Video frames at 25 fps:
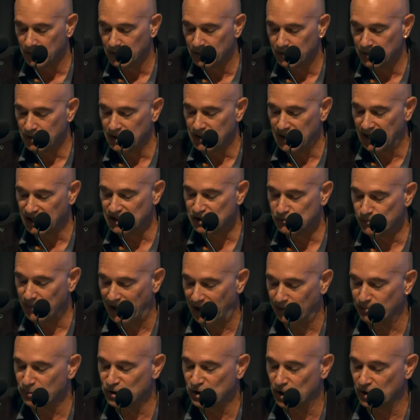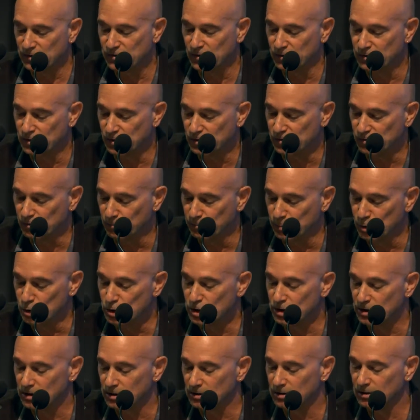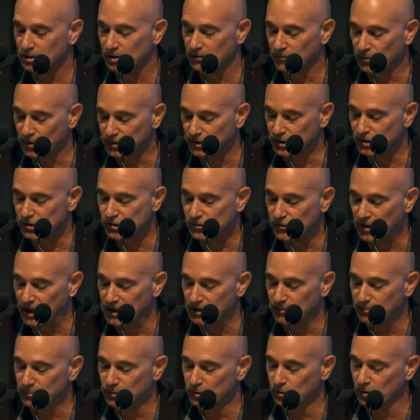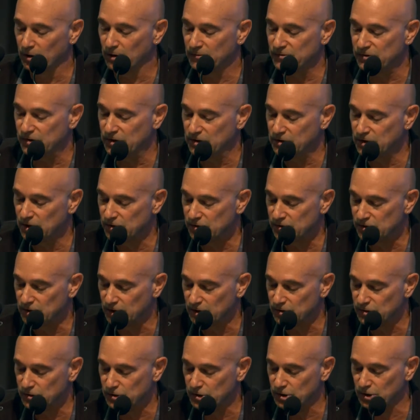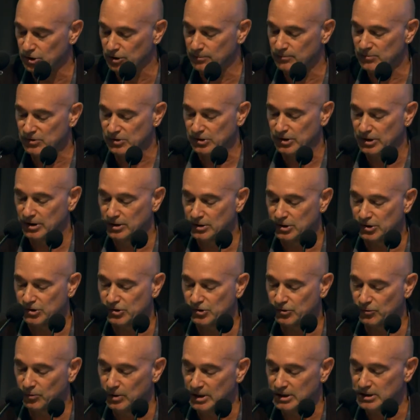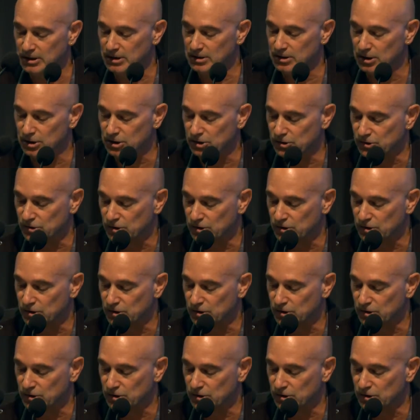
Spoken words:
The next map shows the distribution of what the Australian Bureau of Statistics terms discrete Indigenous